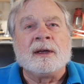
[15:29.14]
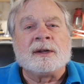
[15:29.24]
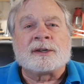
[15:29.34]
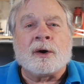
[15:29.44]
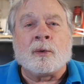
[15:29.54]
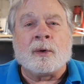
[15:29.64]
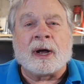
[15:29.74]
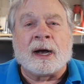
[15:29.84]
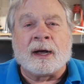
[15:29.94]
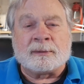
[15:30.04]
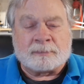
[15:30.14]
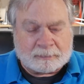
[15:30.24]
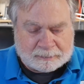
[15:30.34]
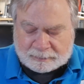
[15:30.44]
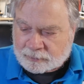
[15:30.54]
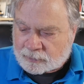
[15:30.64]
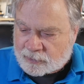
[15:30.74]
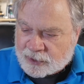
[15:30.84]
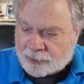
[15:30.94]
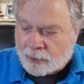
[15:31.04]
so um,
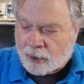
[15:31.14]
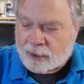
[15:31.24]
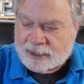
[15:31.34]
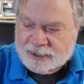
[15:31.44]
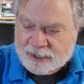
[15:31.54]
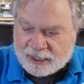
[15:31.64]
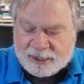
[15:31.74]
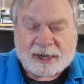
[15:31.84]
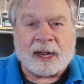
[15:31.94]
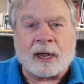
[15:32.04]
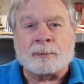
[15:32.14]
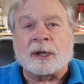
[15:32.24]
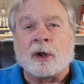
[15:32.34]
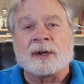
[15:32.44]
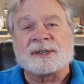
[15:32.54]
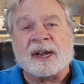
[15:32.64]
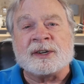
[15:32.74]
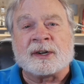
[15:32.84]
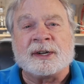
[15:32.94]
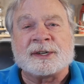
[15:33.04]
to our dyslexic ham in Los
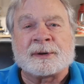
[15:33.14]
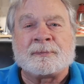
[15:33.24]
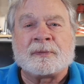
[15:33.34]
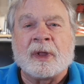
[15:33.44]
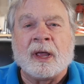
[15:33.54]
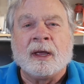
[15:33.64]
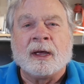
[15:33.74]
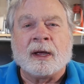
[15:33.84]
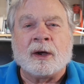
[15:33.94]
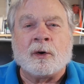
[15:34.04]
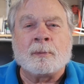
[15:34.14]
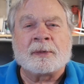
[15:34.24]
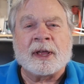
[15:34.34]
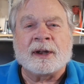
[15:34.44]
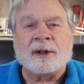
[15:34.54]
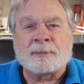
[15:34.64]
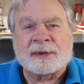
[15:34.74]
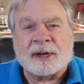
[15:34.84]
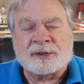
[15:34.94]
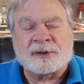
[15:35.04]
Angeles, I hope that
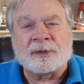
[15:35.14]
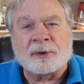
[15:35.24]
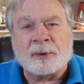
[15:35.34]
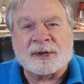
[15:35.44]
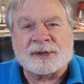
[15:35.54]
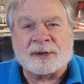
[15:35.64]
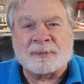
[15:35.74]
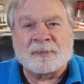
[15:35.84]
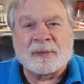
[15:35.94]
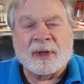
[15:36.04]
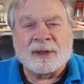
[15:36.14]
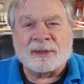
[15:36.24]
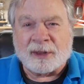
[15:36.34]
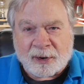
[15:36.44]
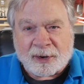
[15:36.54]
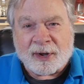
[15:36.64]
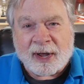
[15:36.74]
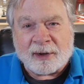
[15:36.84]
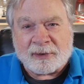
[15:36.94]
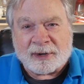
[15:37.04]
helps answer the question. And there you
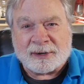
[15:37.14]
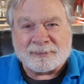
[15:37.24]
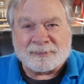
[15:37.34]
have it.